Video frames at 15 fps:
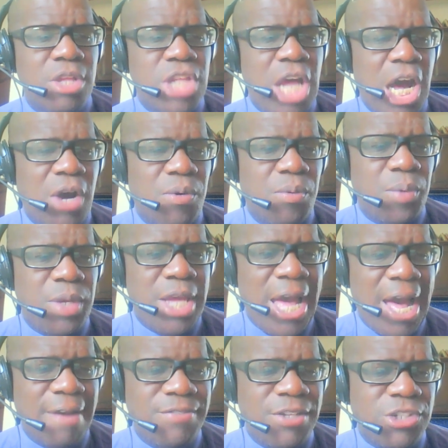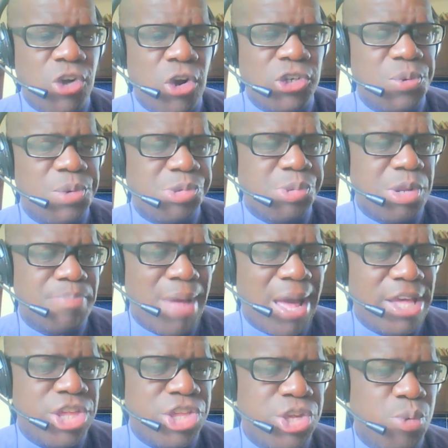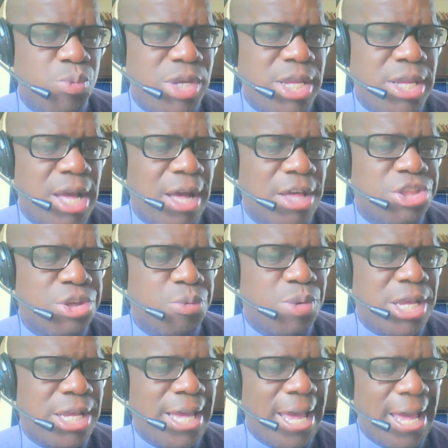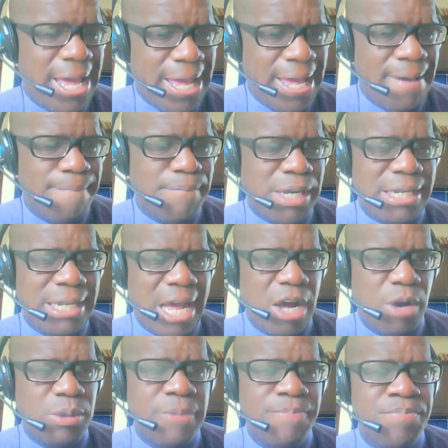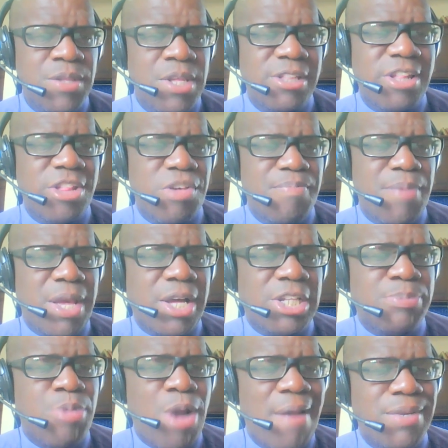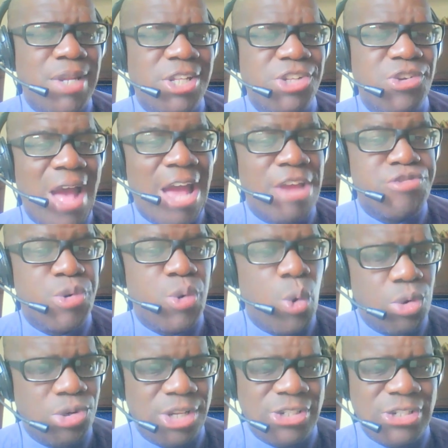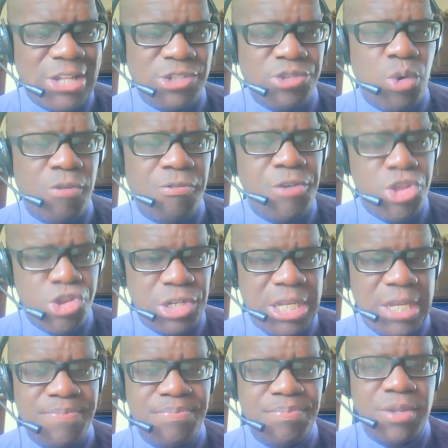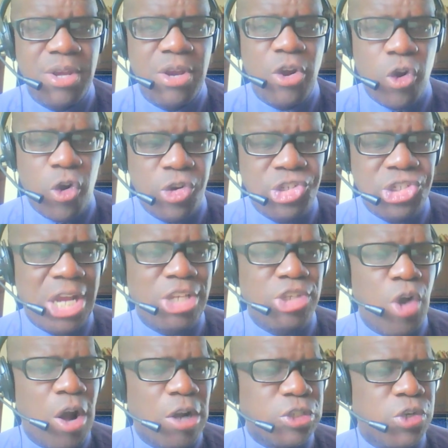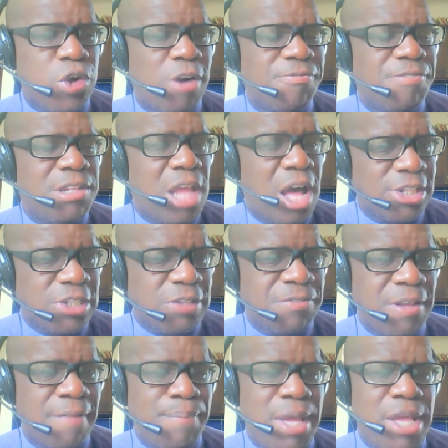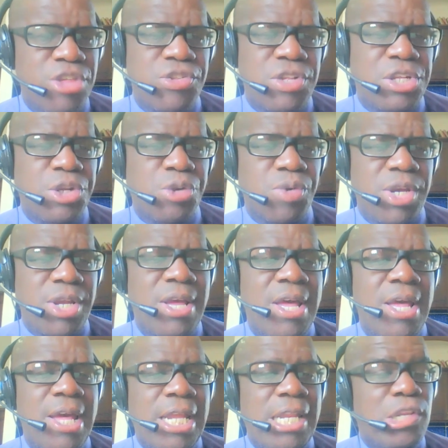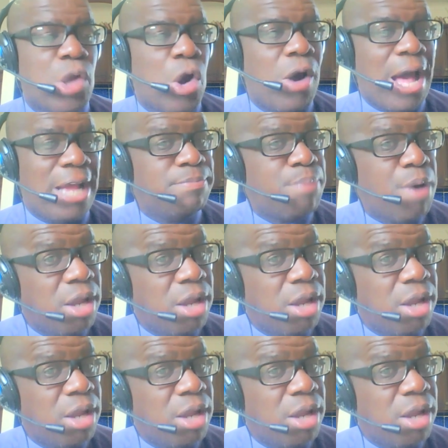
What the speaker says: Now, we have this article was written by Cherie K. McLeod, says Jamaica's Prime Minister Andrew Holness has officially earned a Doctor of Philosophy, a PhD degree in law and